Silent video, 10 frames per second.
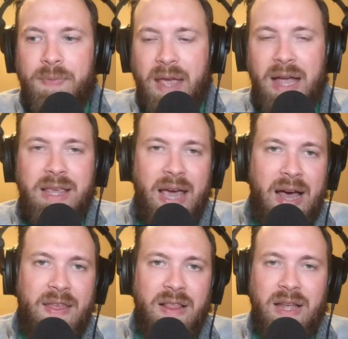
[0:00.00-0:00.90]
And
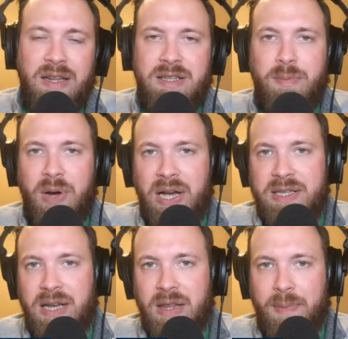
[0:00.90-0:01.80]
yeah, that led to some
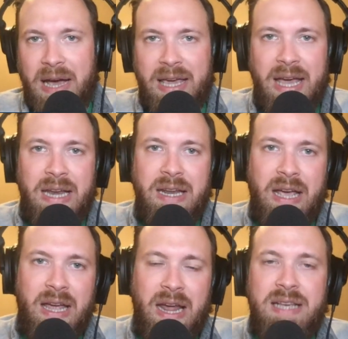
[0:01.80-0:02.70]
buckets on the back end.
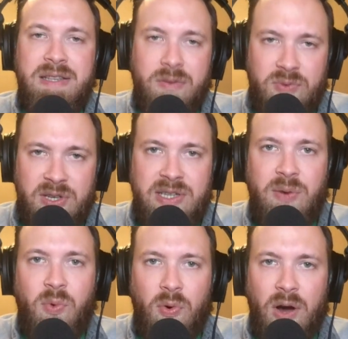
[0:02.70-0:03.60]
And as the
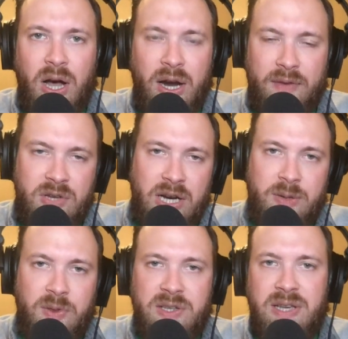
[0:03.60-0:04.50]
season wore on, and I've talked
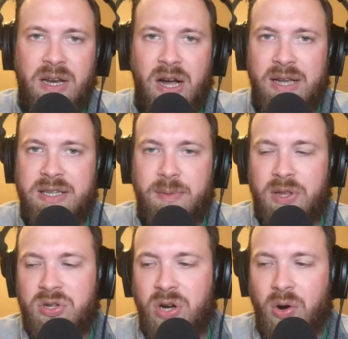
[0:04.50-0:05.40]
about this ad nauseum on
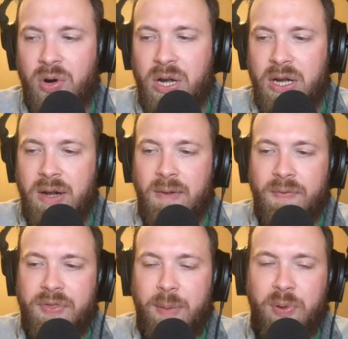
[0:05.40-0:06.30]
the show,
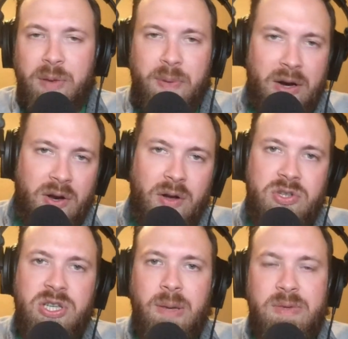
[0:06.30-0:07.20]
they played better
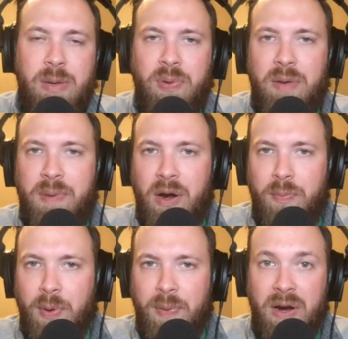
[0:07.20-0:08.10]
coach teams. They played better
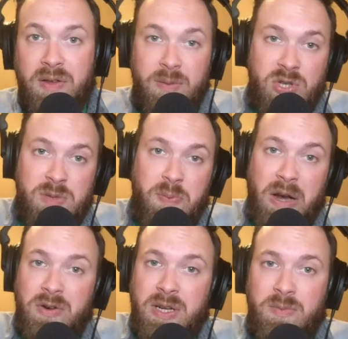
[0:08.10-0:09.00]
prepared teams, just
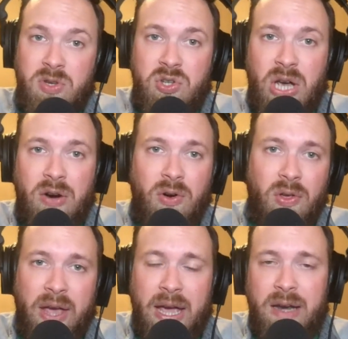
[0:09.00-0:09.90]
better teams in
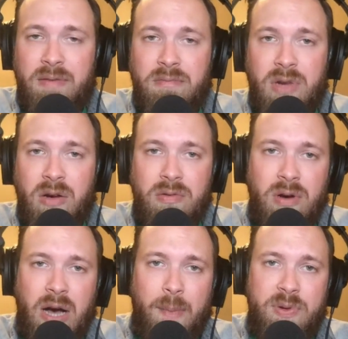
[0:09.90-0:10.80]
general. And, you know,
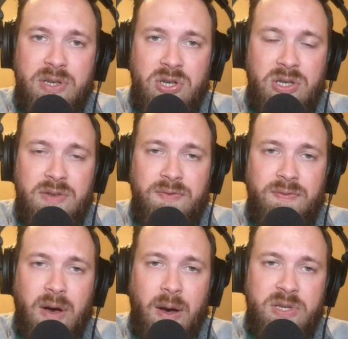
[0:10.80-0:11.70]
opposition
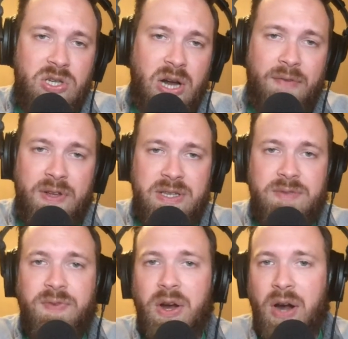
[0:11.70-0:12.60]
offenses
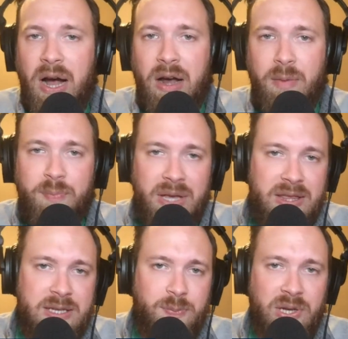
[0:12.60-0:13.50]
figured out how to beat
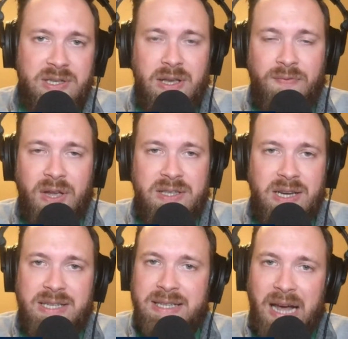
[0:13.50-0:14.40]
this blitz defense. And
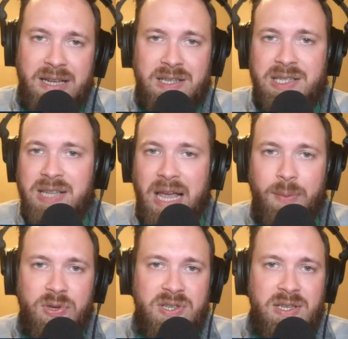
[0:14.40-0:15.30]
it's not a
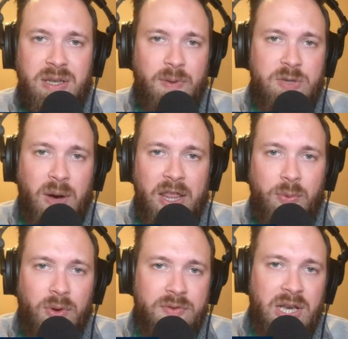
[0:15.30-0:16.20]
sustainable system. It's why the
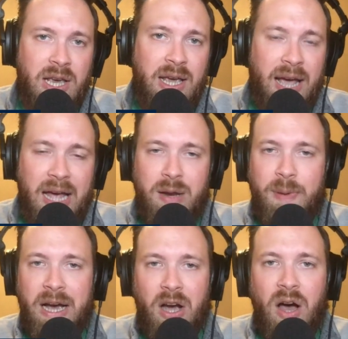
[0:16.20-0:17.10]
Wolves had to
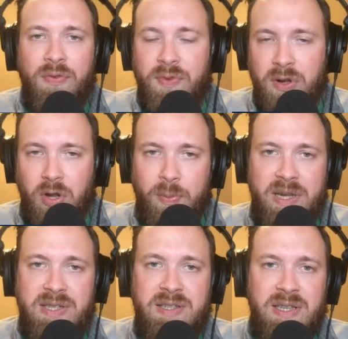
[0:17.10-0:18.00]
back off of it a little bit
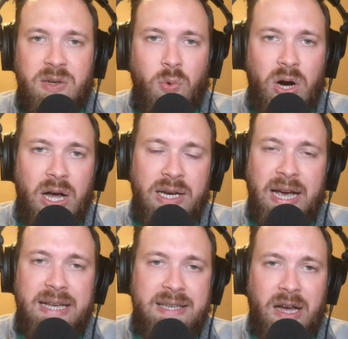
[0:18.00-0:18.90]
as the season wore on.
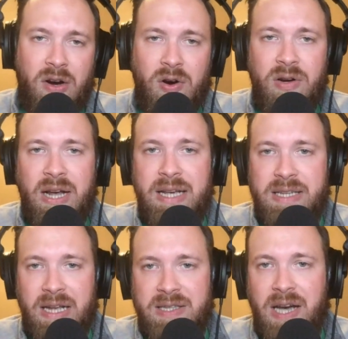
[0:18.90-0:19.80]
Guys got hurt. Guys
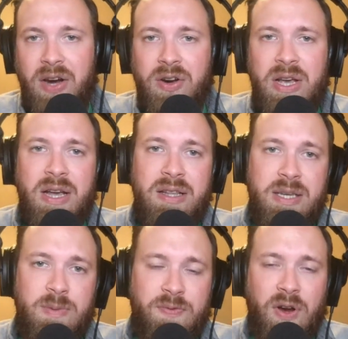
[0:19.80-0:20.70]
got tired.
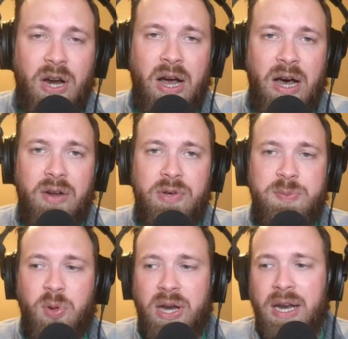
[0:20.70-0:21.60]
Teams figured out how to
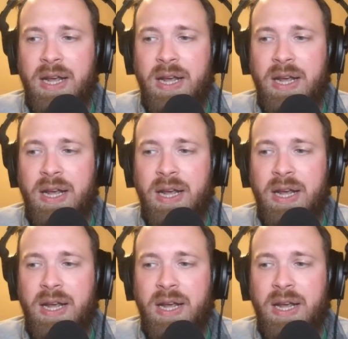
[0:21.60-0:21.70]
exploit it.